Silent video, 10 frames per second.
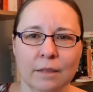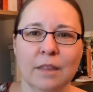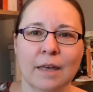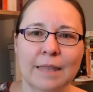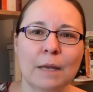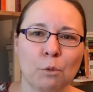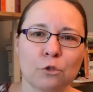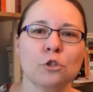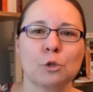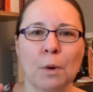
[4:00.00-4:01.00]
that that
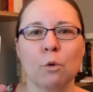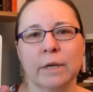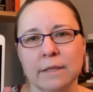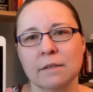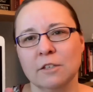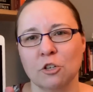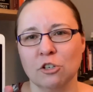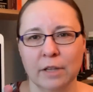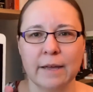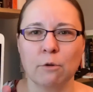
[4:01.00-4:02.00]
person spoke in
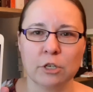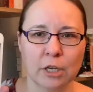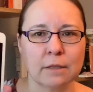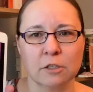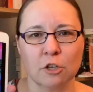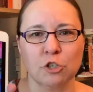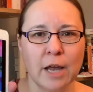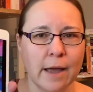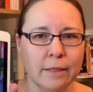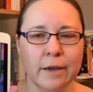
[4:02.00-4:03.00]
such language and such
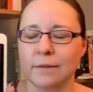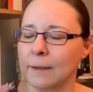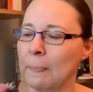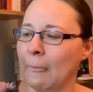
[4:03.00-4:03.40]
dialect?